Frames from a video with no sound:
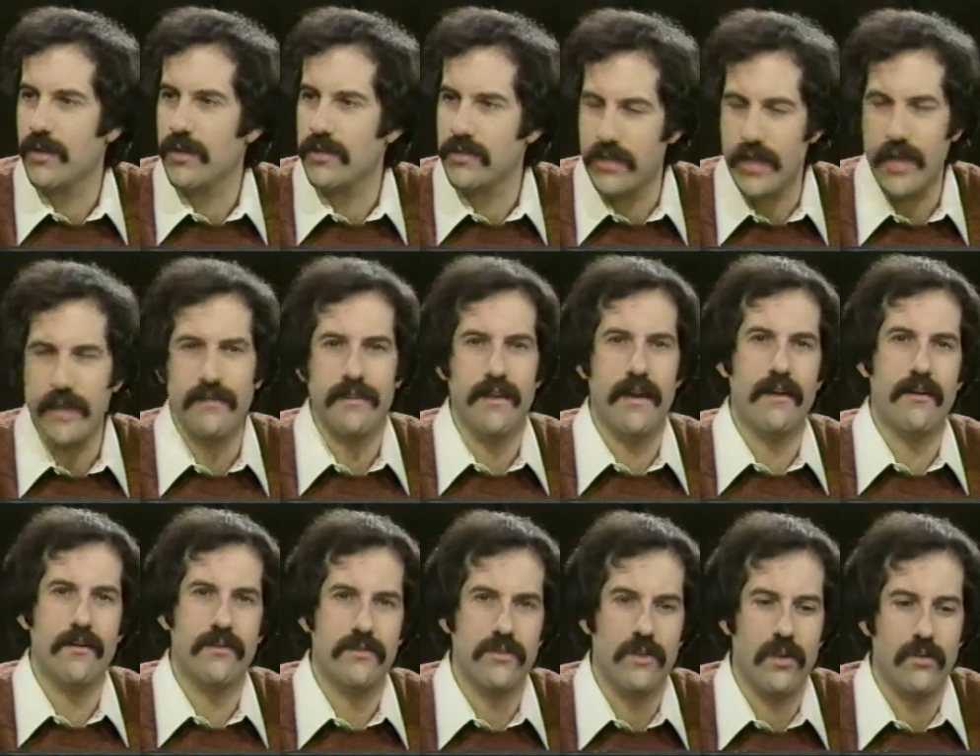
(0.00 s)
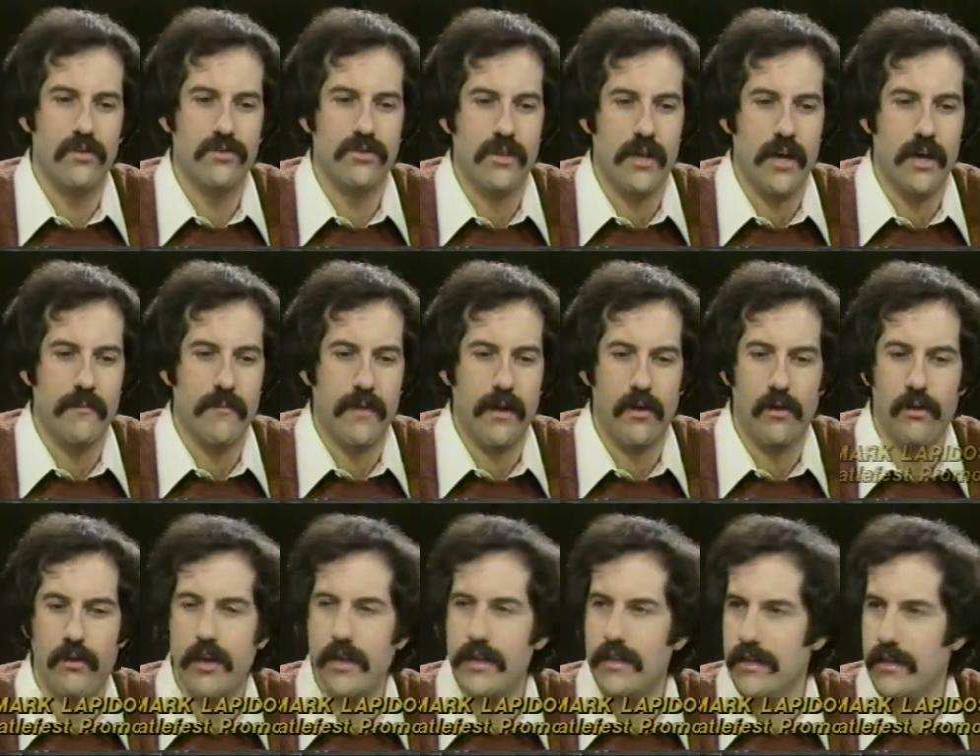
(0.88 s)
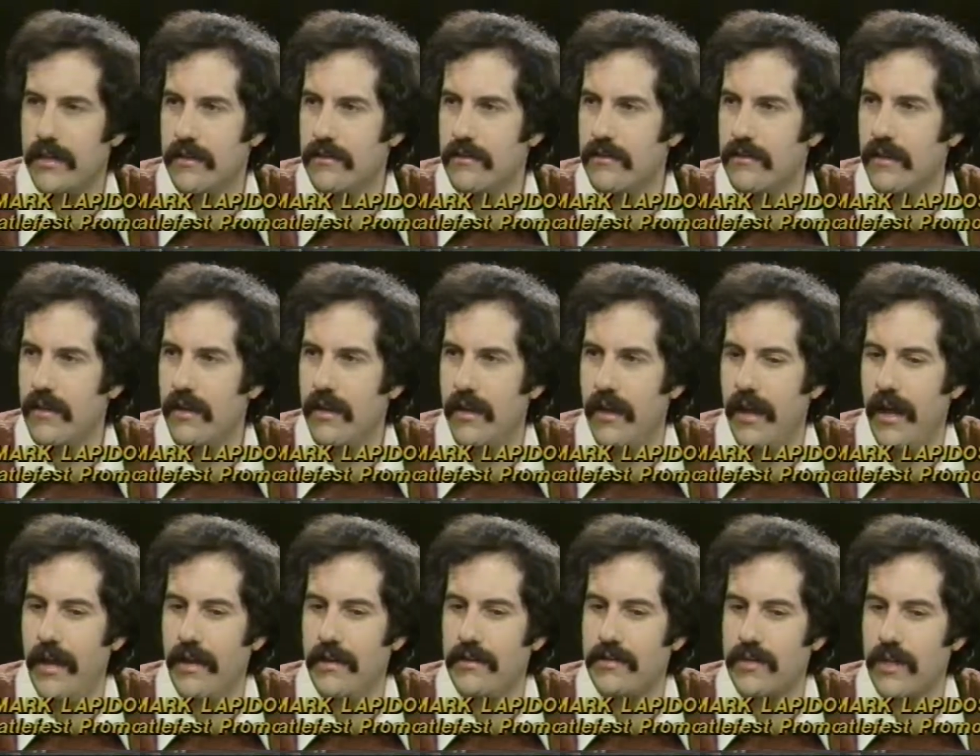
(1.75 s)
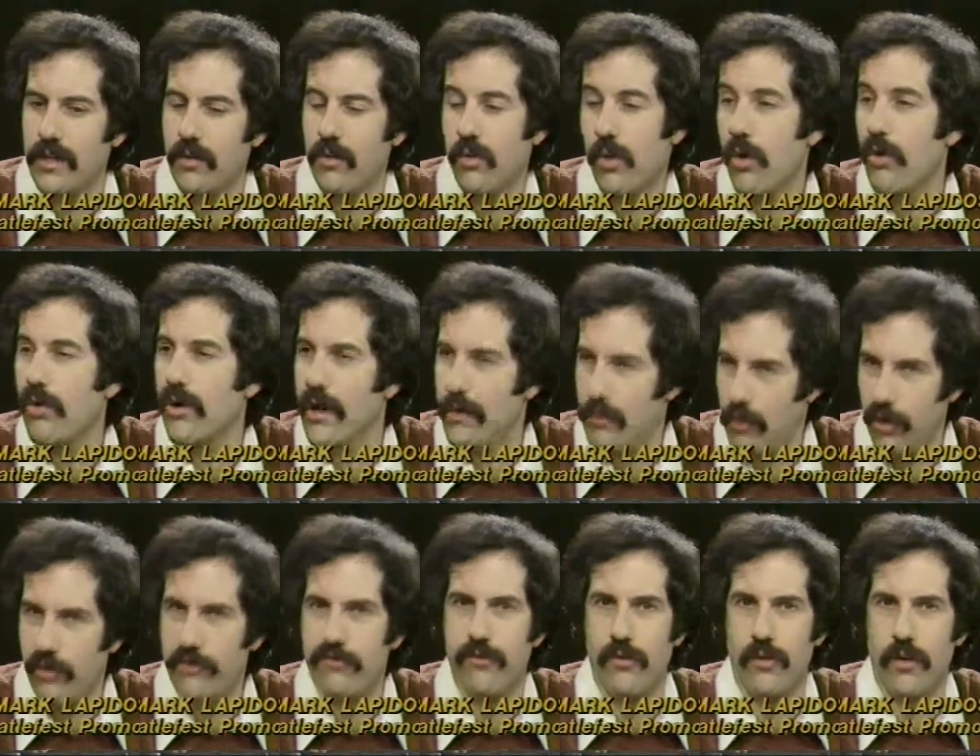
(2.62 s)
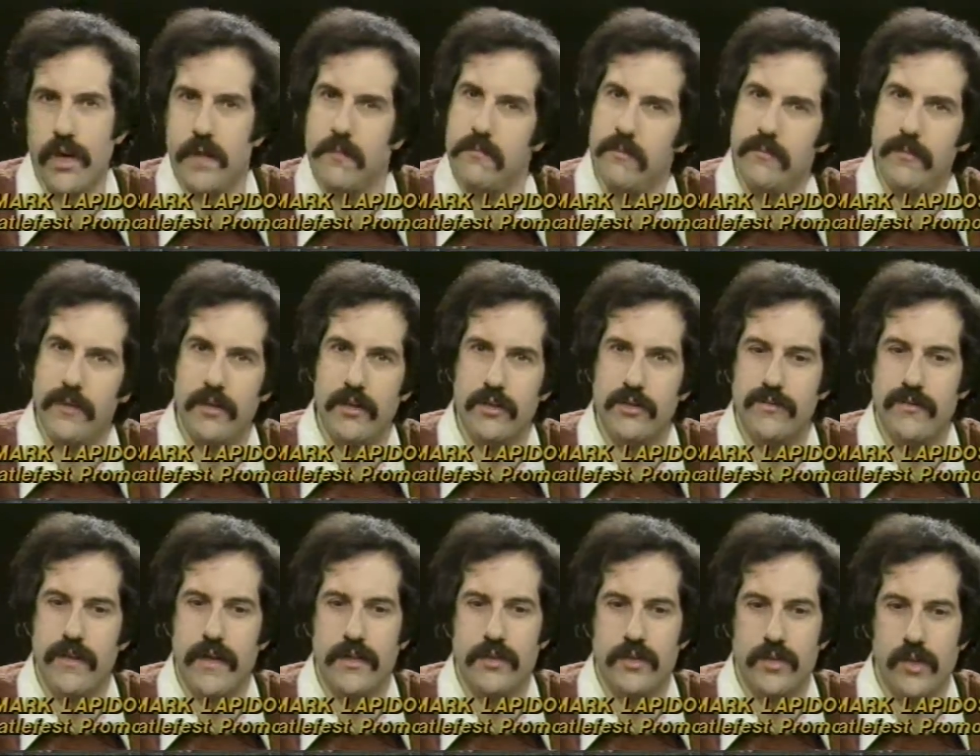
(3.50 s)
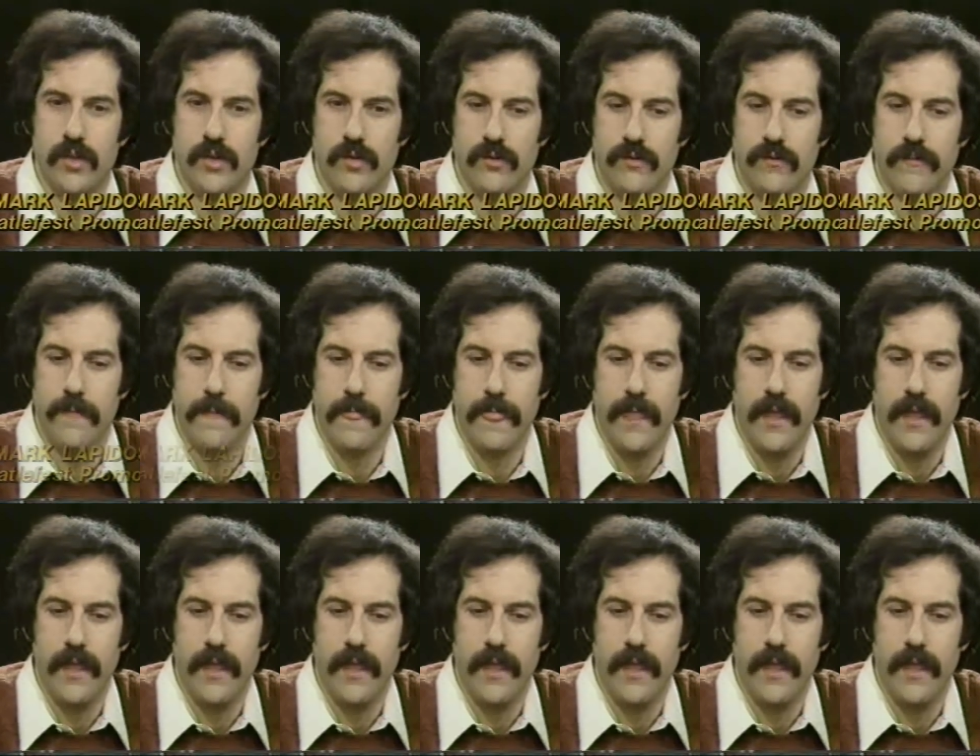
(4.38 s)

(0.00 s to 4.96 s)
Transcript: I sat down and told John my whole idea, and he said, quote, I'm all for it, I'm a Beatles fan too.